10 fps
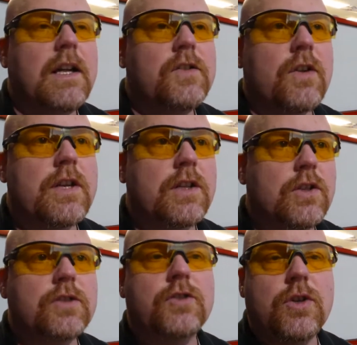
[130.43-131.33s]
so that it
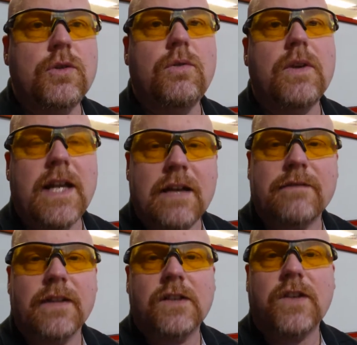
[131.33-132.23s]
looks to
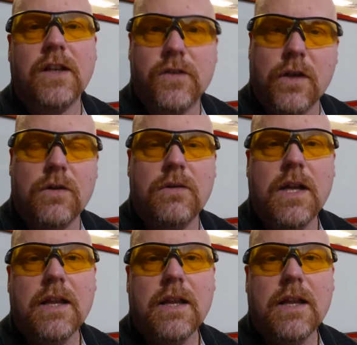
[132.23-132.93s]
Netflix as though